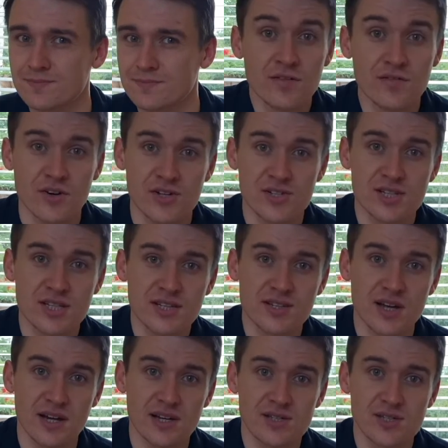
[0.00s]
Firstly,
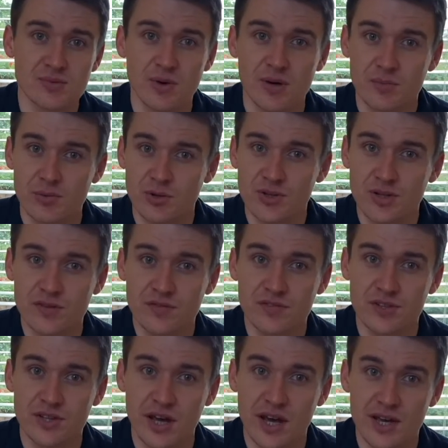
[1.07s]
thanks to my brother for
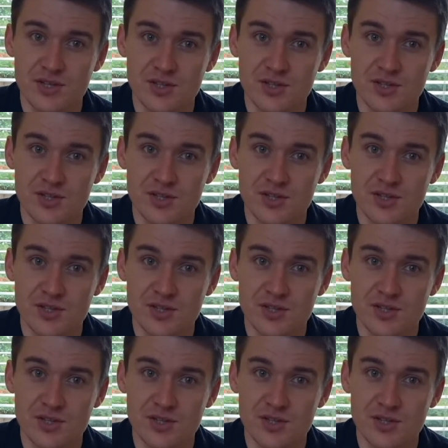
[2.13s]
the heads